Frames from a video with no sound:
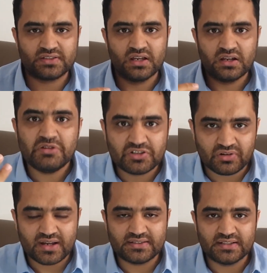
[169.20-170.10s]
as climate
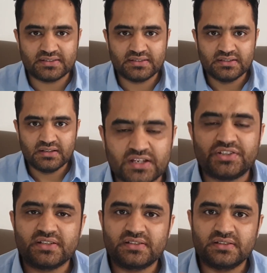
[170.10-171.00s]
crisis,
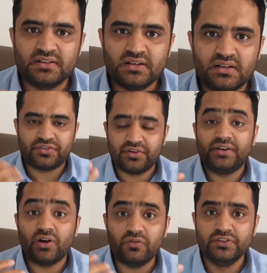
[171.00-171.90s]
such as the
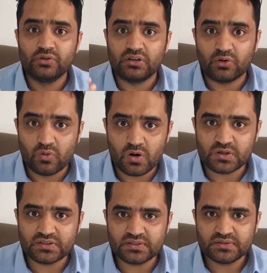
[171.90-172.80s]
threat of nuclear
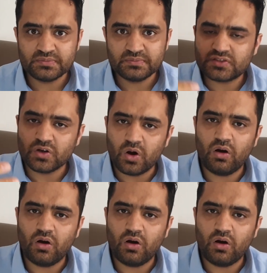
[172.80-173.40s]
wars, and so